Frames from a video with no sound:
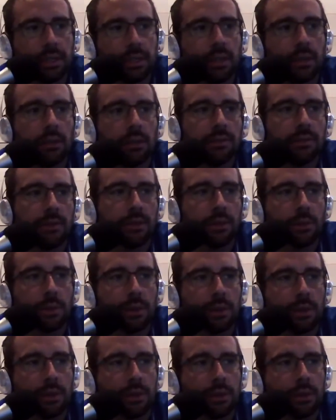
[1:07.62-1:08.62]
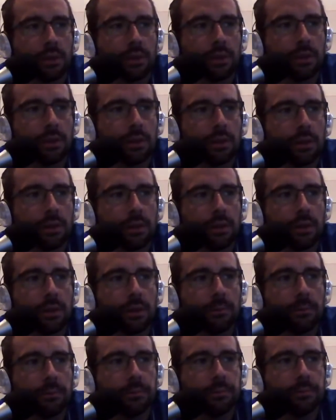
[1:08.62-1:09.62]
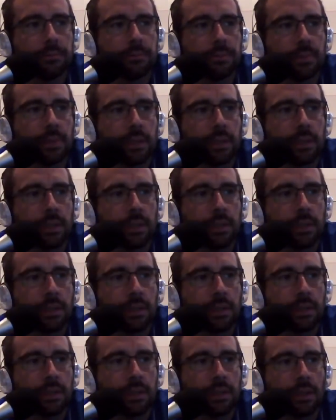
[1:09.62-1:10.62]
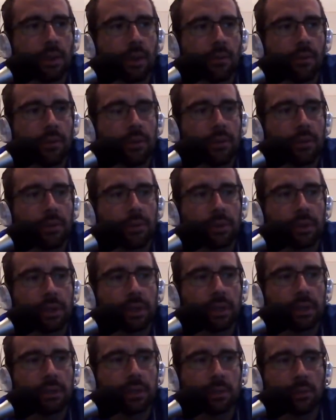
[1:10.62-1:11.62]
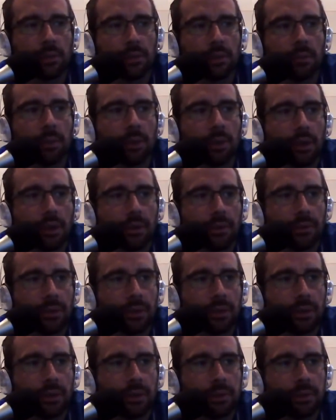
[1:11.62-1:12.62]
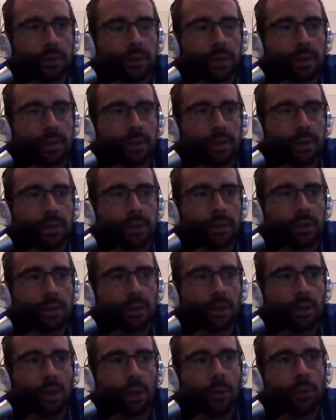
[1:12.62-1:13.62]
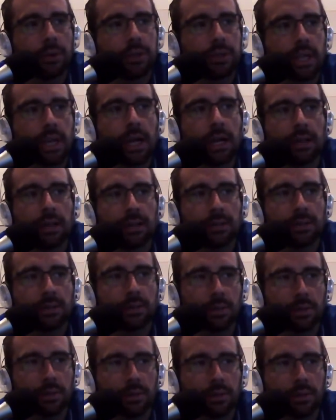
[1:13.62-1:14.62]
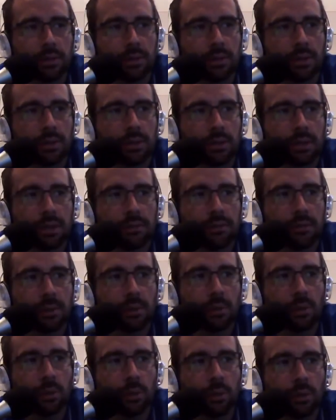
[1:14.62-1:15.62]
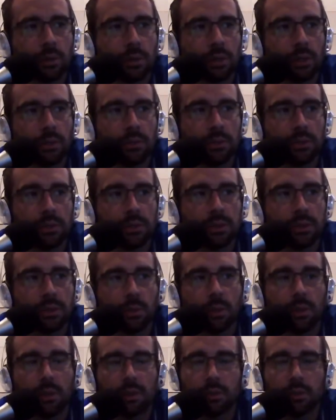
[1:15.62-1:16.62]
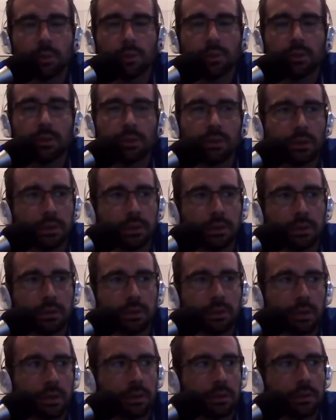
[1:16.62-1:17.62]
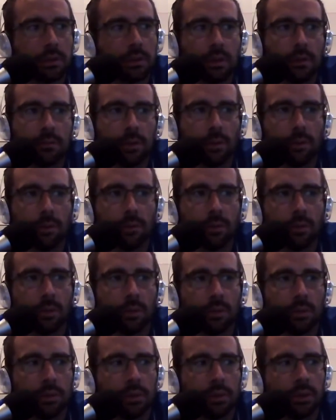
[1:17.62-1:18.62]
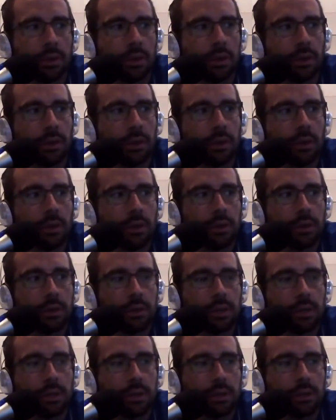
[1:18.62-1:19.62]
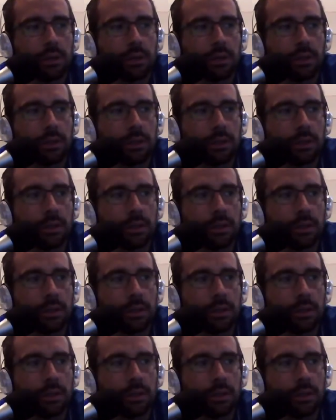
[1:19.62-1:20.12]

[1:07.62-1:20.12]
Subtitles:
golf all week long. Of the three guys that were in the playoff there, he had the lowest, highest score. So he shot 71 one day, which is still 1 under par. And both Moore and Sned shot